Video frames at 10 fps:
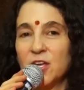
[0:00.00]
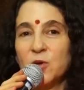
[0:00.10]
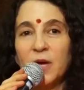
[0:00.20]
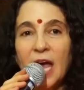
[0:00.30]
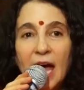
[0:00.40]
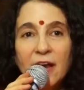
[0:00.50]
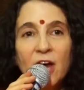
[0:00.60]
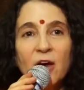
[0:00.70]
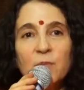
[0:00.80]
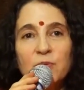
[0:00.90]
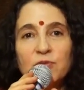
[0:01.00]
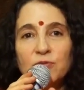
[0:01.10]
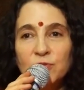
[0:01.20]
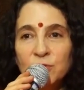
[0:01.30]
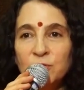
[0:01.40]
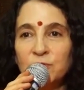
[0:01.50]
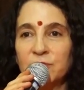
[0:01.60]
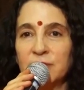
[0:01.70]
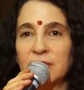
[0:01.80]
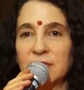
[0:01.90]
You cannot
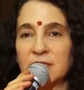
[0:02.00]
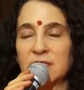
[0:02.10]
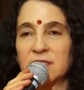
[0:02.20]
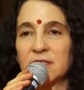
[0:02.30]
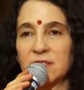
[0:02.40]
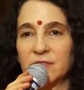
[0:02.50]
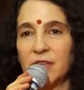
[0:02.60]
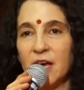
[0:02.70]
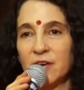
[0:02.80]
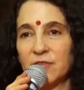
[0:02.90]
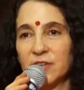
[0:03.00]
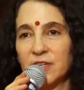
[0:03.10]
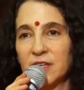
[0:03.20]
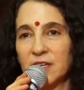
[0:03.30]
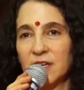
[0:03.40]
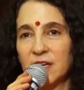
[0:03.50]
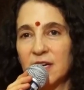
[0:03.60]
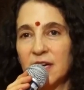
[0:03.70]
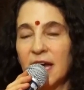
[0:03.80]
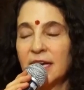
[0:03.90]
prove the existence of love.
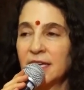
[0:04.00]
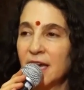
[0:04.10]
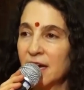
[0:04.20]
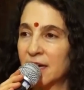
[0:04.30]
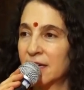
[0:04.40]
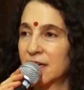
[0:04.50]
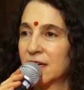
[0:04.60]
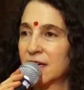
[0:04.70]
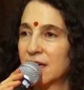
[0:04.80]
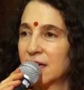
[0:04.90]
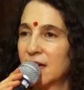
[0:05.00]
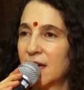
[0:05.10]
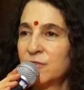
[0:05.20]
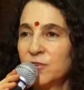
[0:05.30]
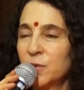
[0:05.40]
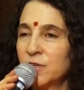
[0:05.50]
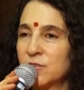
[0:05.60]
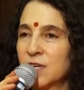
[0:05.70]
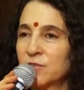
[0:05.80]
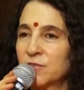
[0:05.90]
And yet, everyone
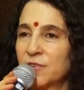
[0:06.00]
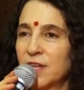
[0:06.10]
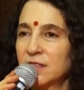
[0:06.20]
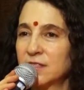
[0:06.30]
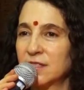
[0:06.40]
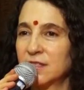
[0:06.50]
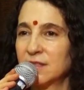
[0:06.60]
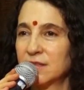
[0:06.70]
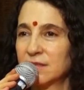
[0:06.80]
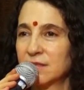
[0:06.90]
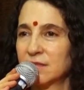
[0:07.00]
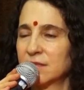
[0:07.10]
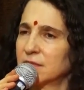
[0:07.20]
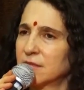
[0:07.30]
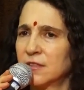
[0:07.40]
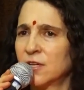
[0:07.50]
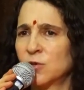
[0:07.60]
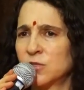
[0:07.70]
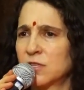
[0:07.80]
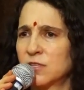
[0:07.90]
who's ever felt it
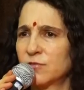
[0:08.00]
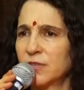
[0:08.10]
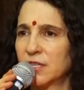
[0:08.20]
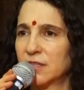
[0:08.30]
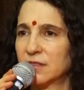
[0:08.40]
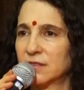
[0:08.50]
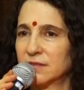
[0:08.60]
knows that it's real.